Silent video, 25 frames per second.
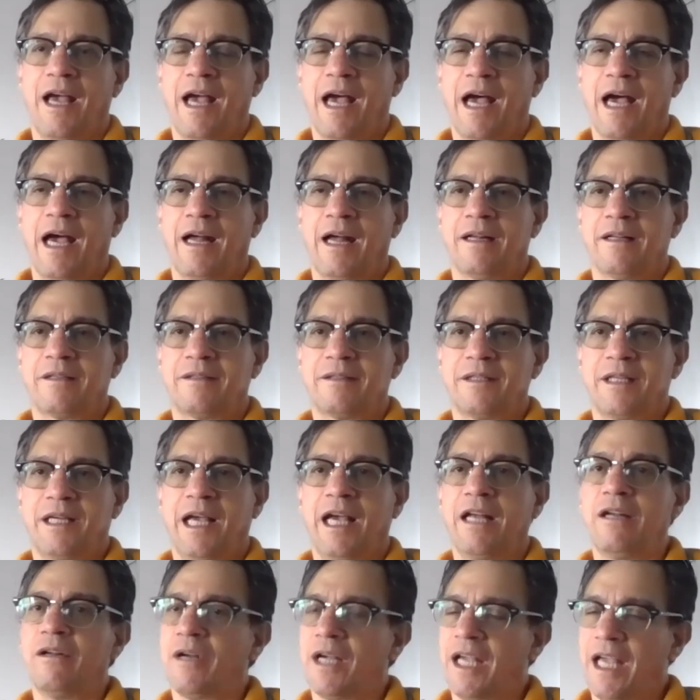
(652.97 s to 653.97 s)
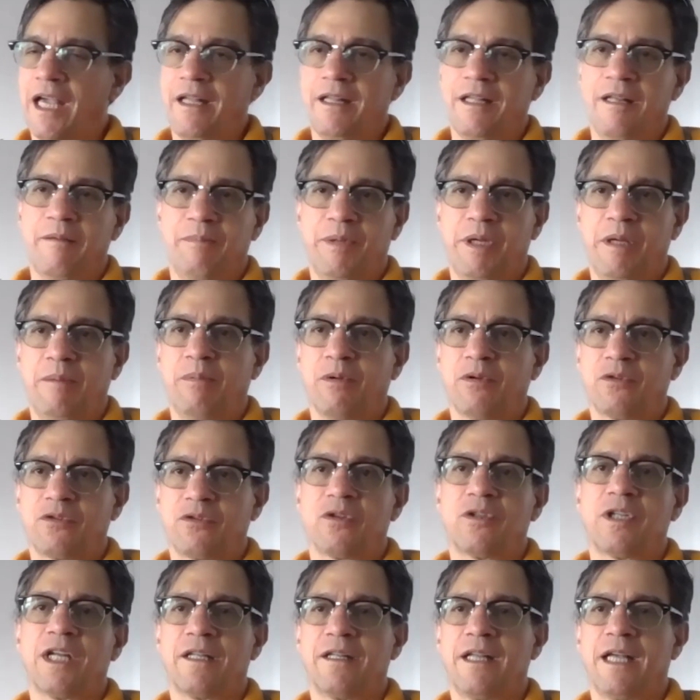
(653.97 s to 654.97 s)
and educate the people
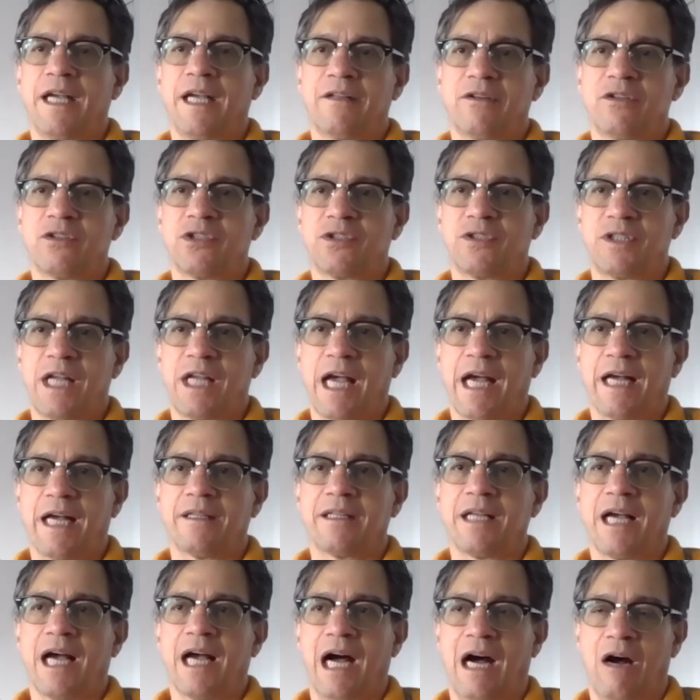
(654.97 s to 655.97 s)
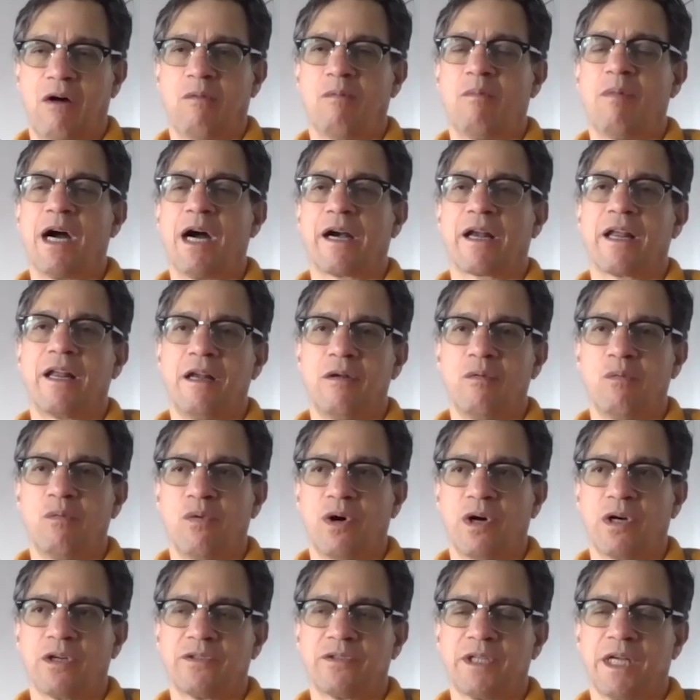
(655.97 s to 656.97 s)
so that they understand how marketing
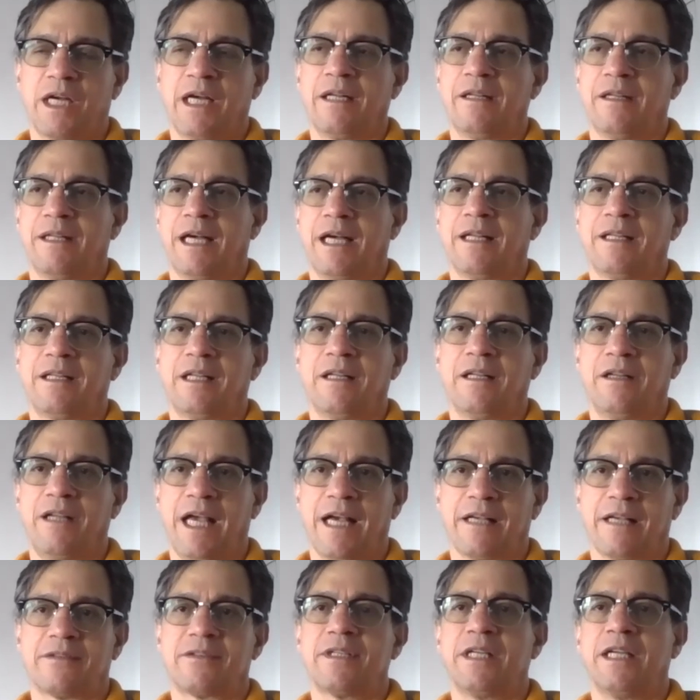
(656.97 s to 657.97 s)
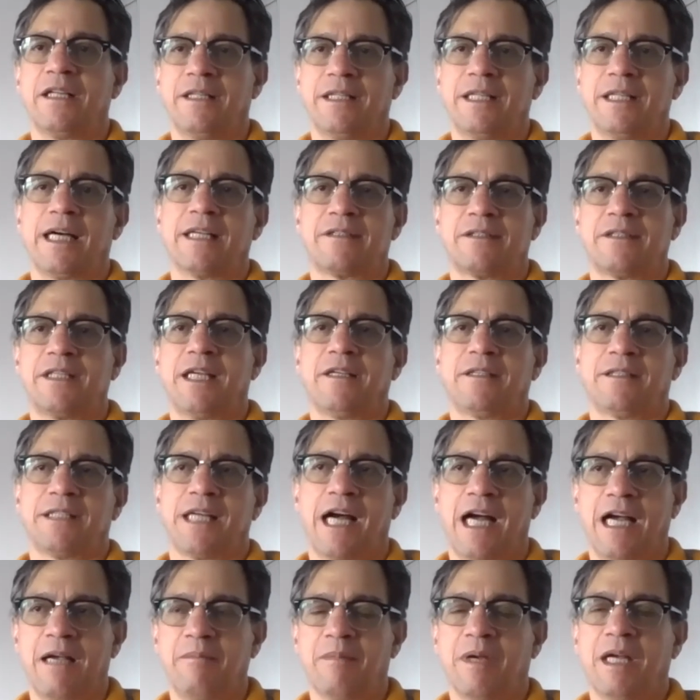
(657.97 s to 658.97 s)
works, and that yes, it does take
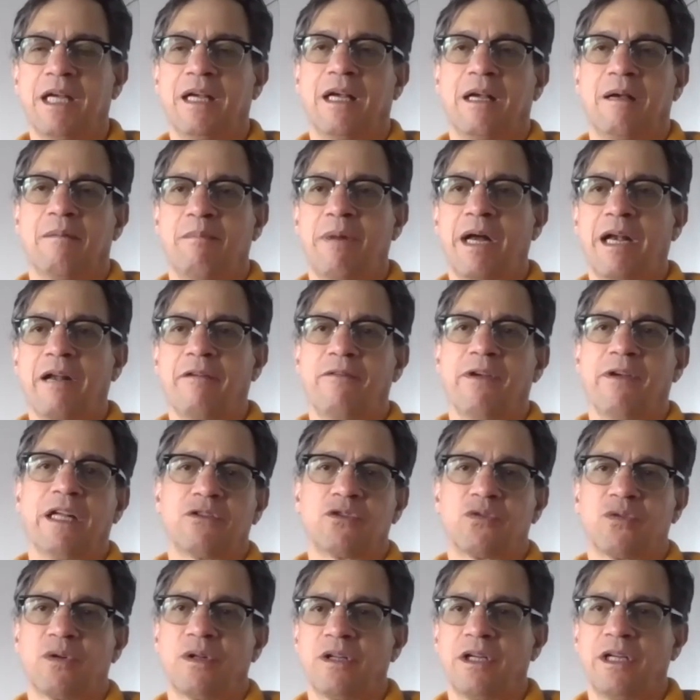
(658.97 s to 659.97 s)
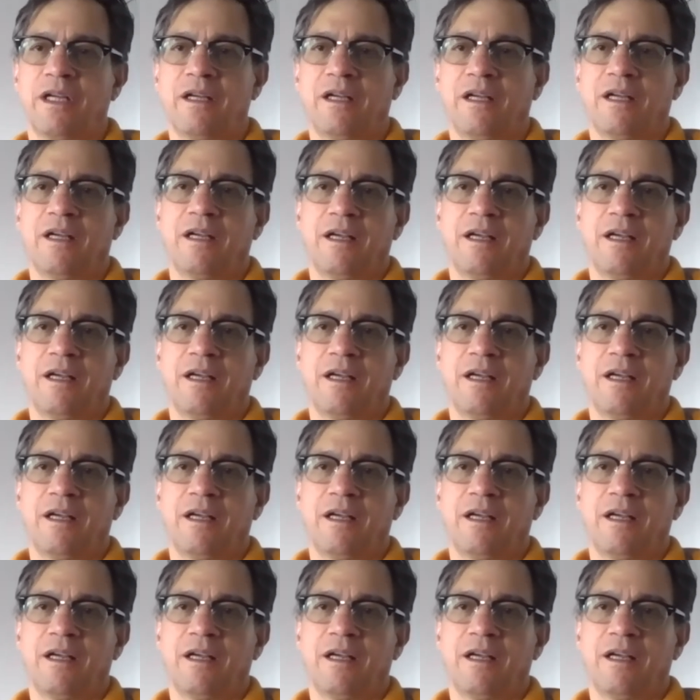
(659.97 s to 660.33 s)
time, but eventually